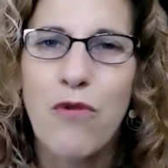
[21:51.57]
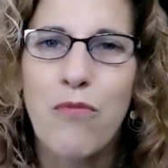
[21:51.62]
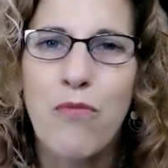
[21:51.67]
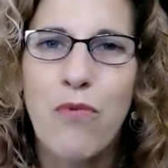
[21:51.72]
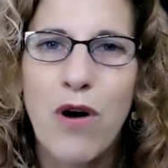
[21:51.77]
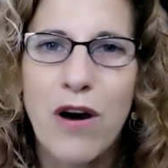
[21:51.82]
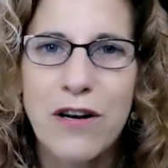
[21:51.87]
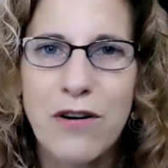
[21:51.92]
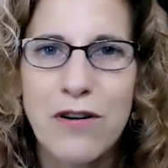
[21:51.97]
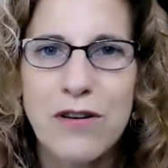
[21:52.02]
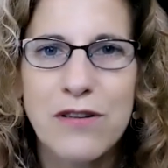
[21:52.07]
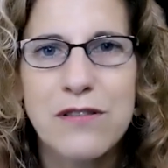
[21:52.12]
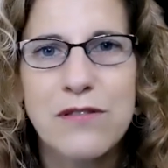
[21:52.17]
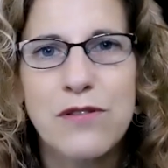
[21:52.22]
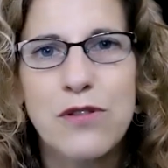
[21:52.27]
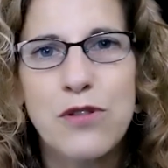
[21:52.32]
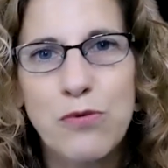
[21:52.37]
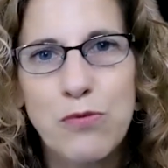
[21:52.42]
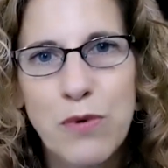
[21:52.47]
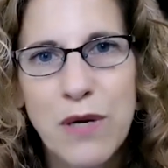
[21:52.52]
what are
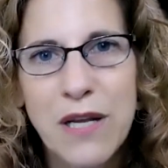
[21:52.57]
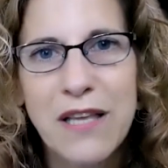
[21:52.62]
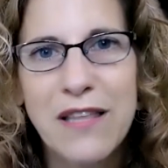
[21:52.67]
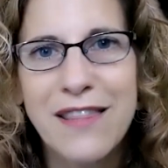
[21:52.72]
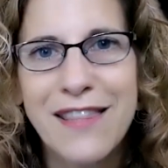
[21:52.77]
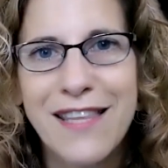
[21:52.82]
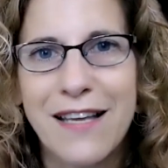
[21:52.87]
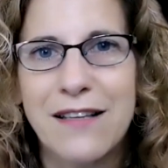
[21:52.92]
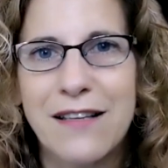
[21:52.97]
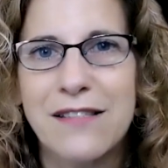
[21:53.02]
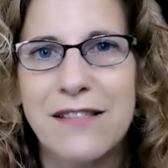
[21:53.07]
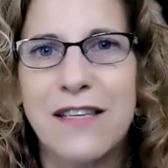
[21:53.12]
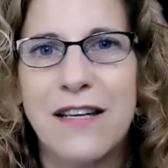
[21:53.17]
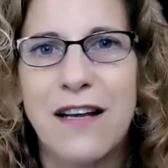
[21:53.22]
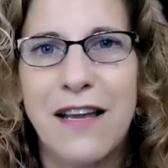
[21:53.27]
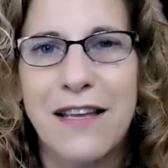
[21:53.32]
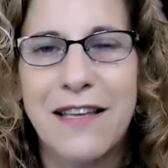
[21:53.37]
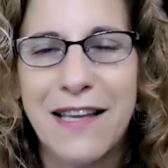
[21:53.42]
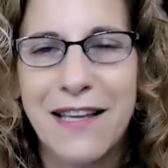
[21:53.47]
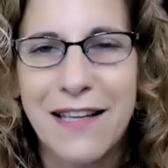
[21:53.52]
3 things that
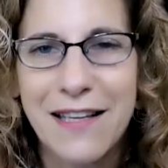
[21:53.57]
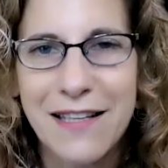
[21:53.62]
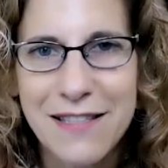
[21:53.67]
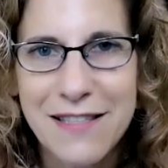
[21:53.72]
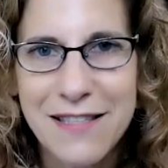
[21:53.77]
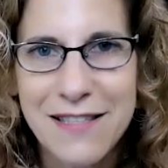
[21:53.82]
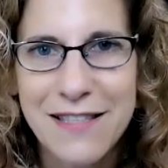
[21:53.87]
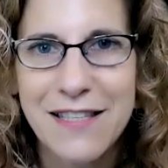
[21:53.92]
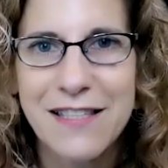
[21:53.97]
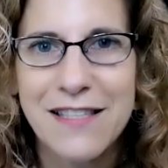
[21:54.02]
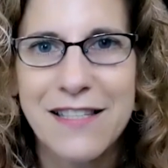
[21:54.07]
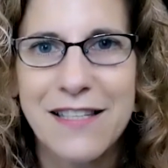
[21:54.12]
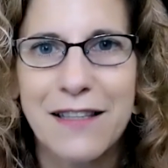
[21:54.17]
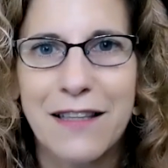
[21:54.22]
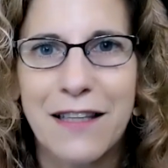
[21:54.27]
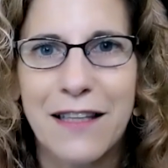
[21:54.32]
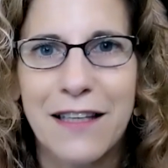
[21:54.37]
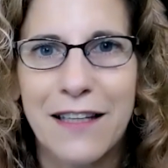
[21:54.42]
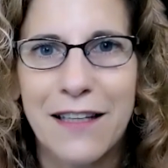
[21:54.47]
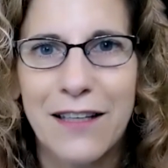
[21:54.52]
I can
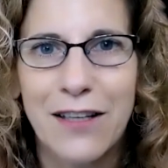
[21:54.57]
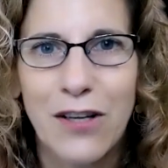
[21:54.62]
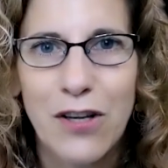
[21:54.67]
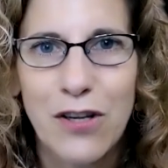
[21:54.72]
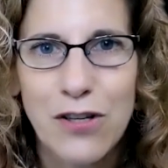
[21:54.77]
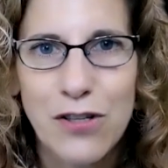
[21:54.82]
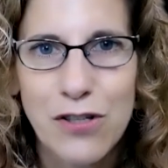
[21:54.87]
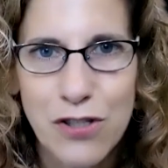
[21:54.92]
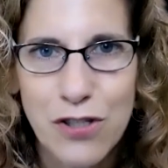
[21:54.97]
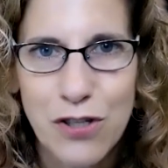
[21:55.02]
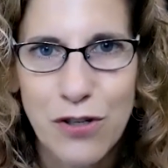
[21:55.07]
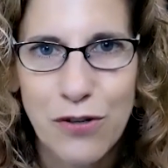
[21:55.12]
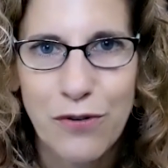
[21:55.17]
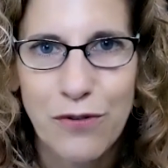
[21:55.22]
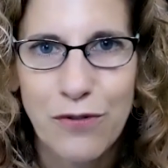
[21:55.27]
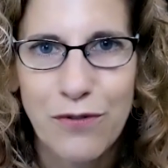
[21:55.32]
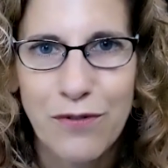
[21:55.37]
consistently do?